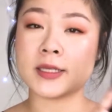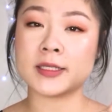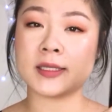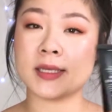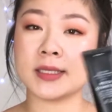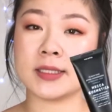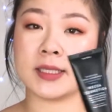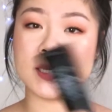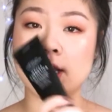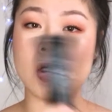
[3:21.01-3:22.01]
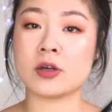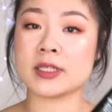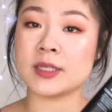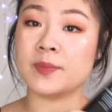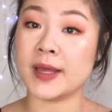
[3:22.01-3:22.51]
This is the
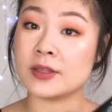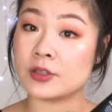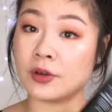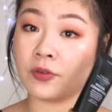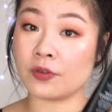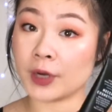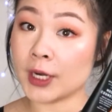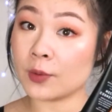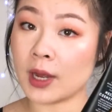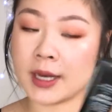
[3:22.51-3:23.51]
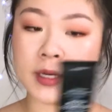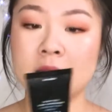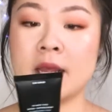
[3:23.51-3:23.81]
oxybenzone free one.